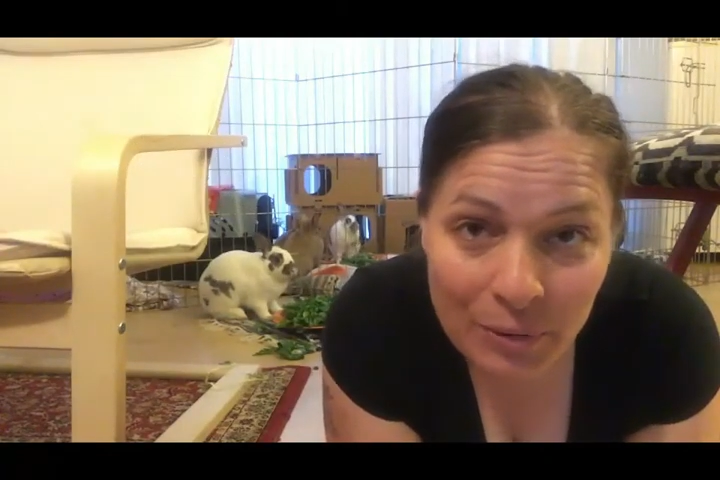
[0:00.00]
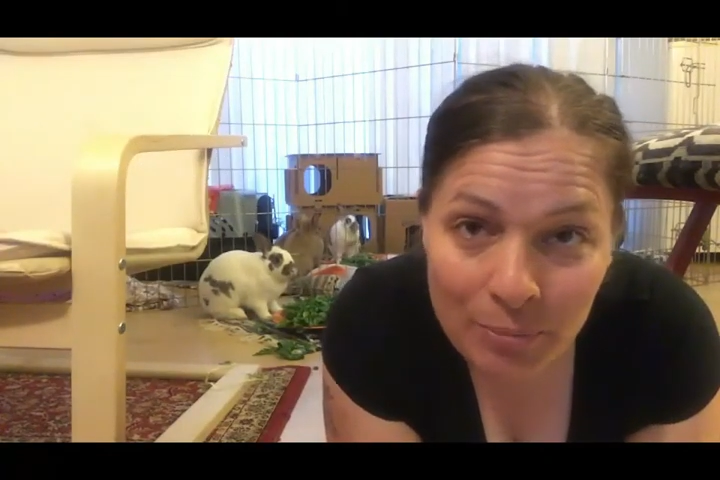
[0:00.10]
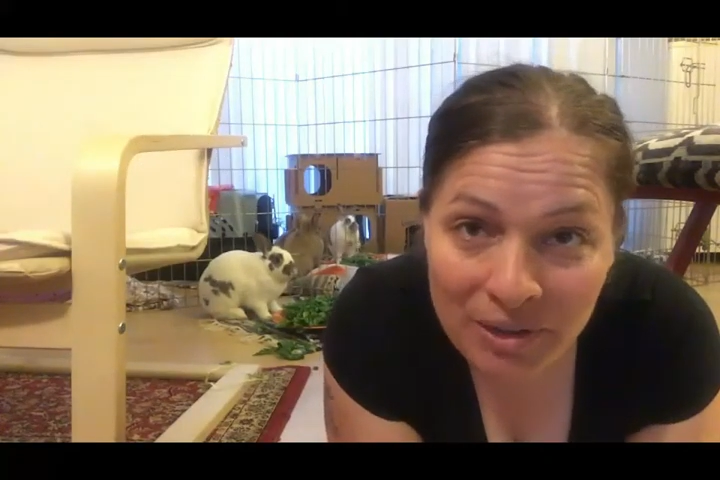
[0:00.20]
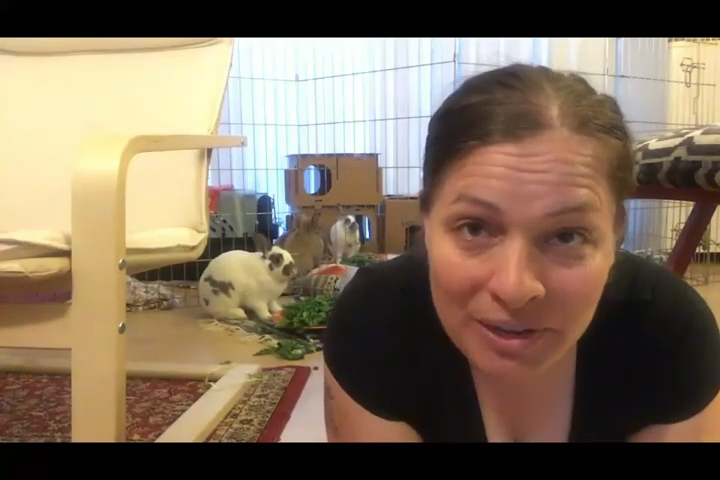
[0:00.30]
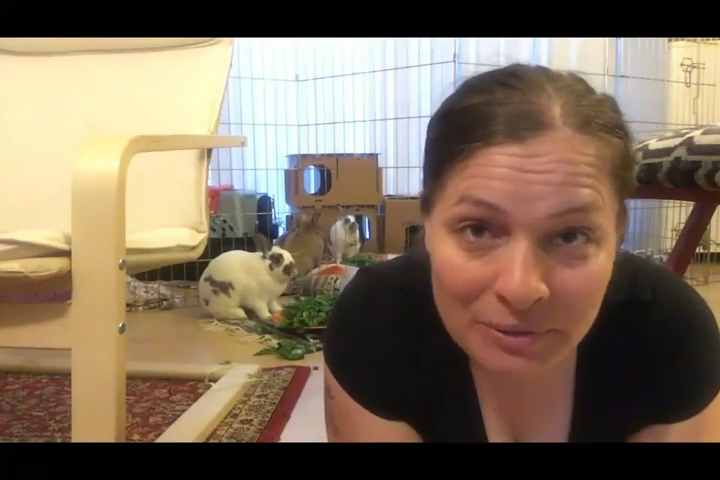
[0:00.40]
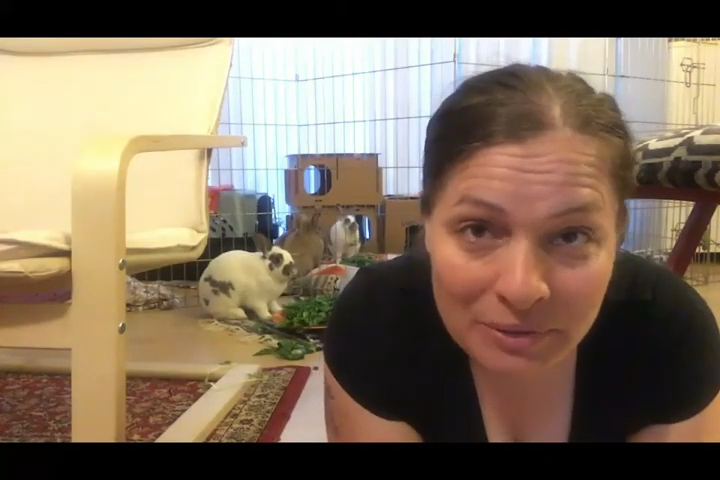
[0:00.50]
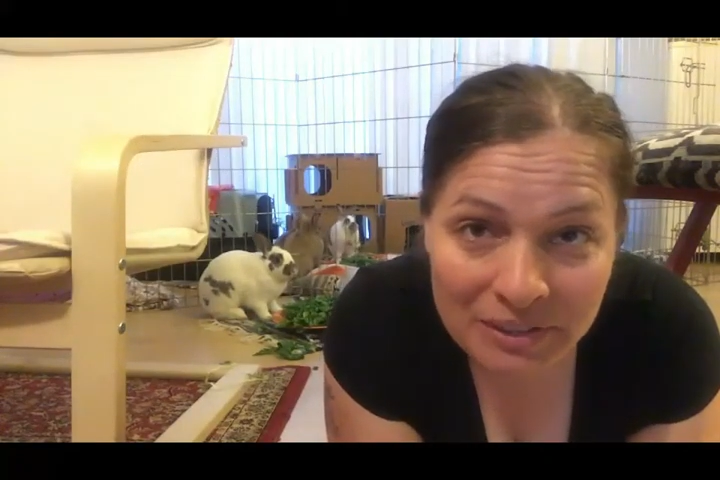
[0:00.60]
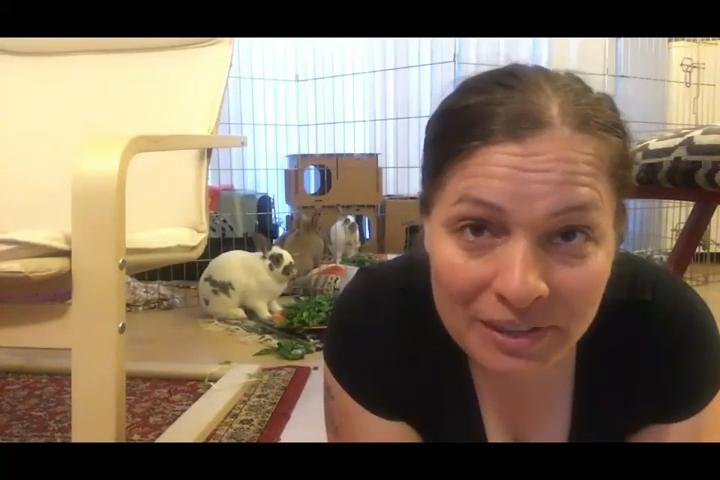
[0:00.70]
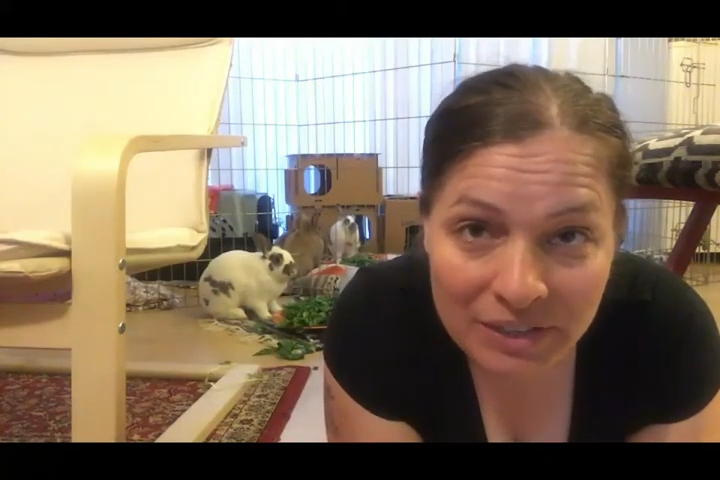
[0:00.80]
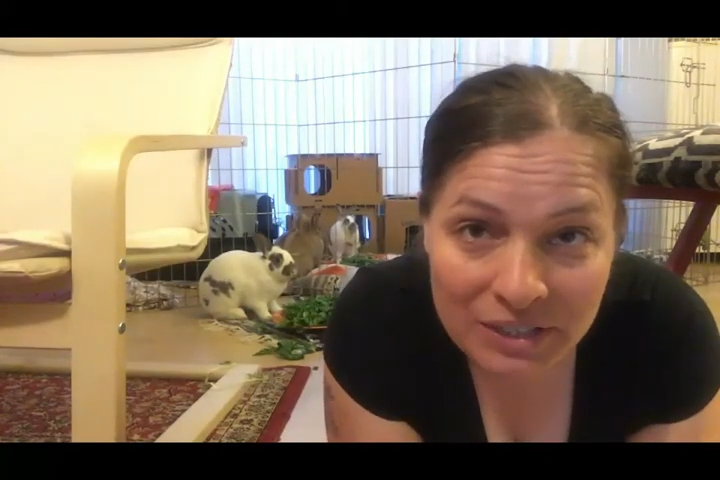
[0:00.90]
your bunnies
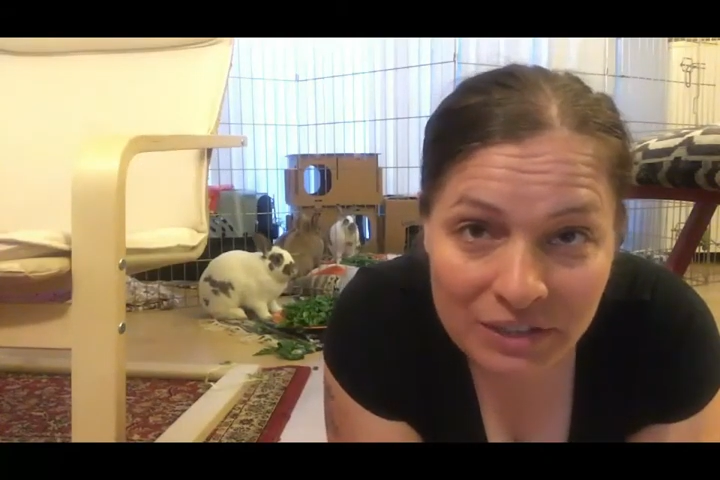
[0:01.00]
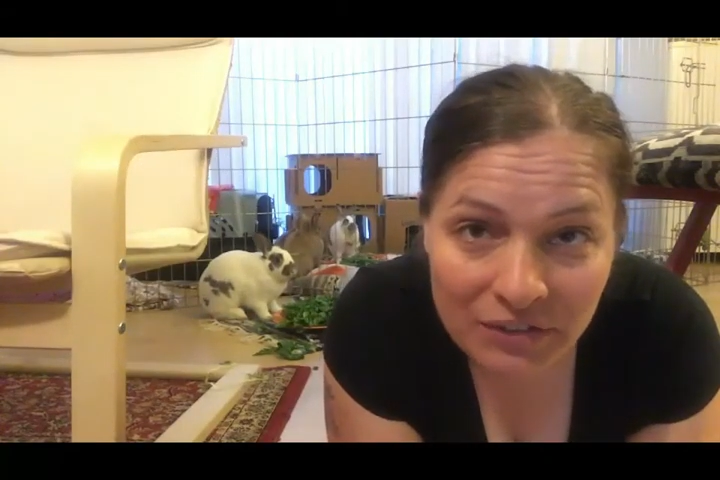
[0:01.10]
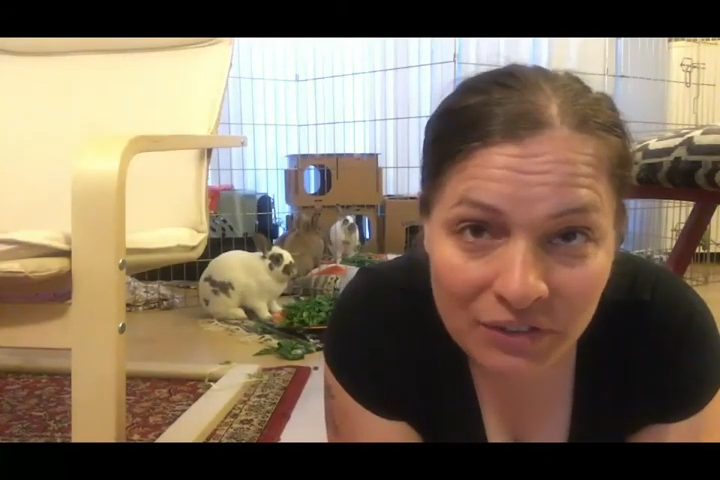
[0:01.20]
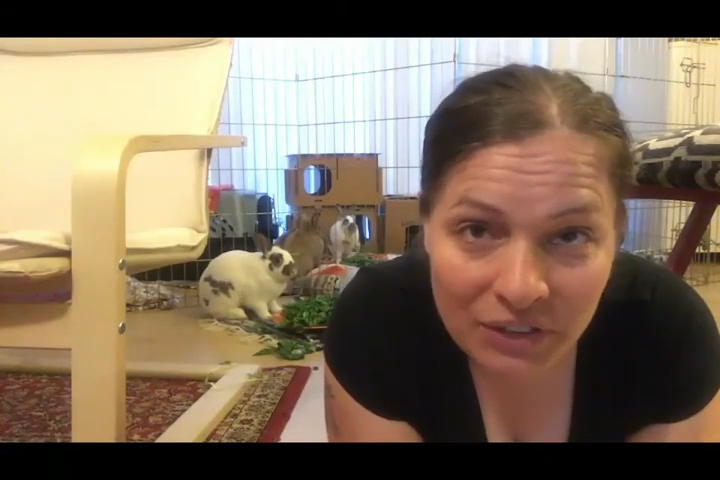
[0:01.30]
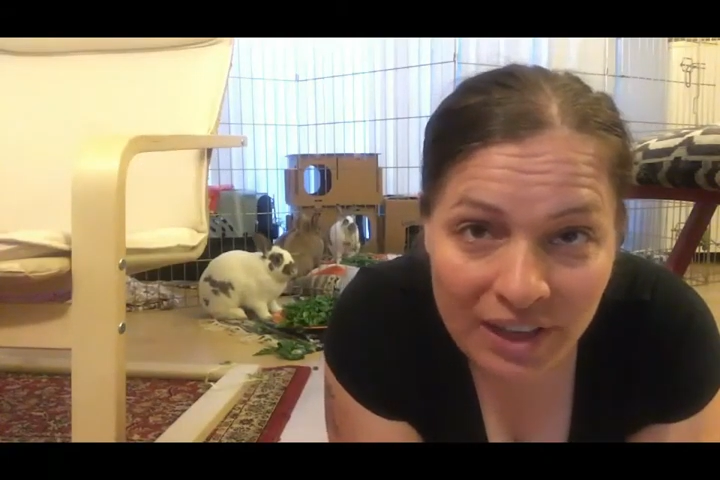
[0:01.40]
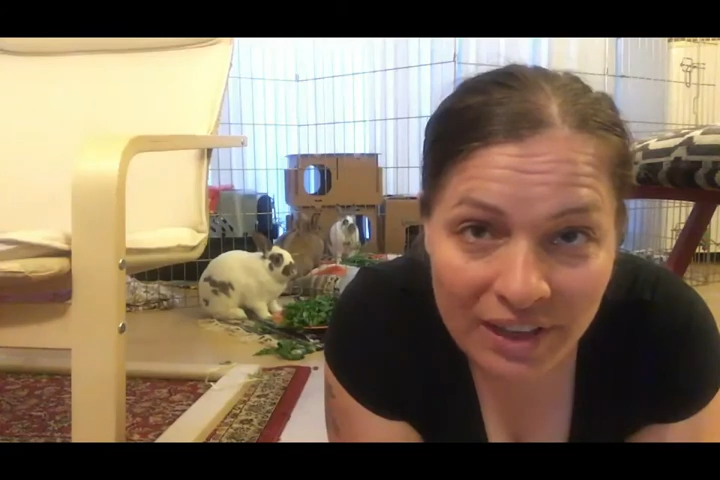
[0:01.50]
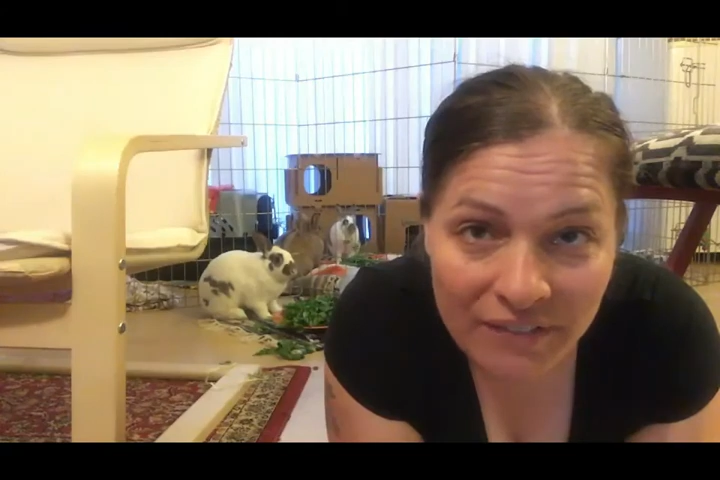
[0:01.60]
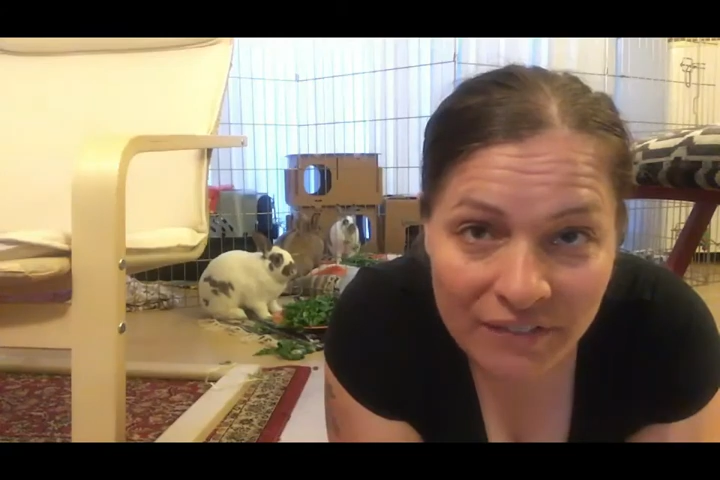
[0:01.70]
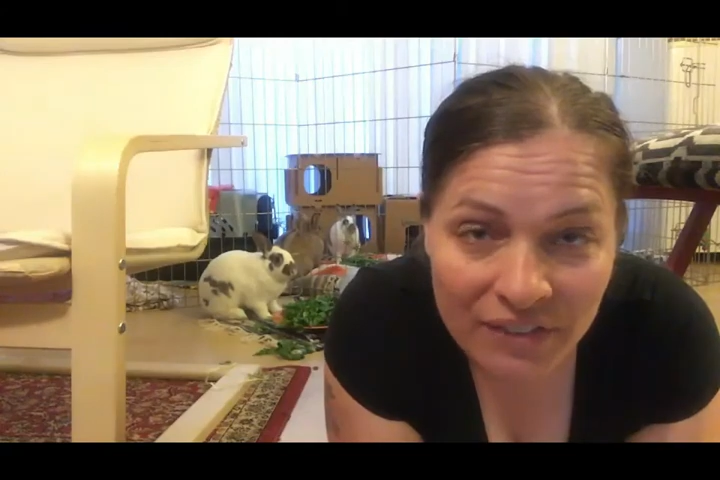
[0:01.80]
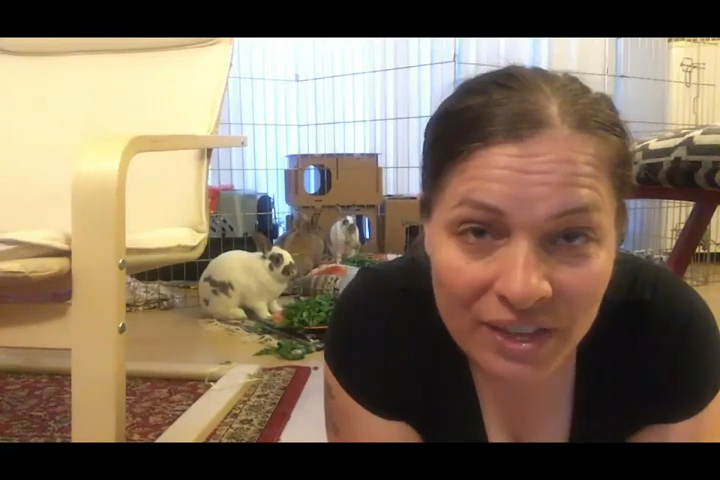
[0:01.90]
will love each other for
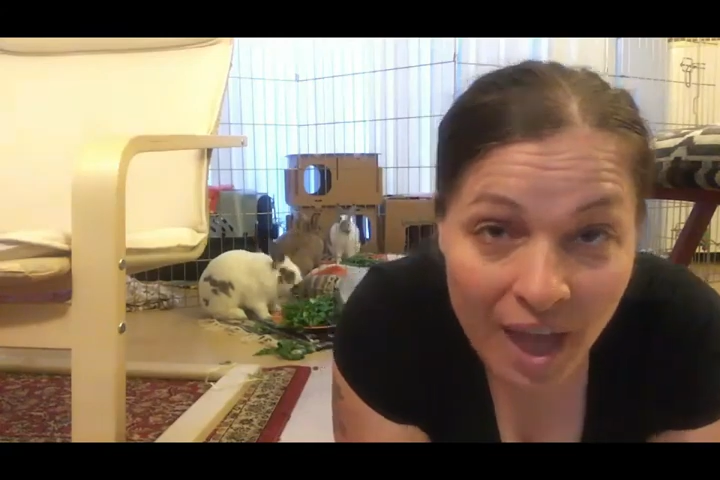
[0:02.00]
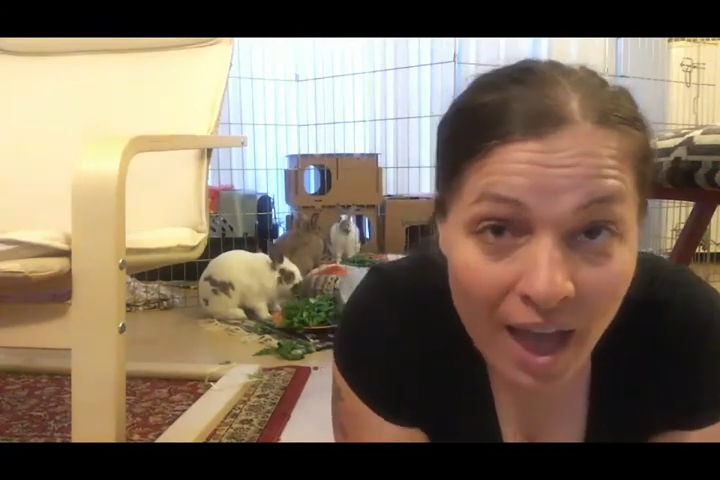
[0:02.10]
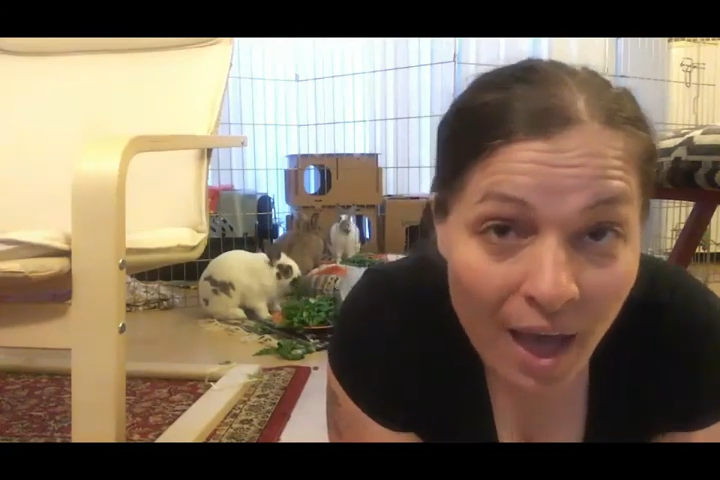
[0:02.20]
life.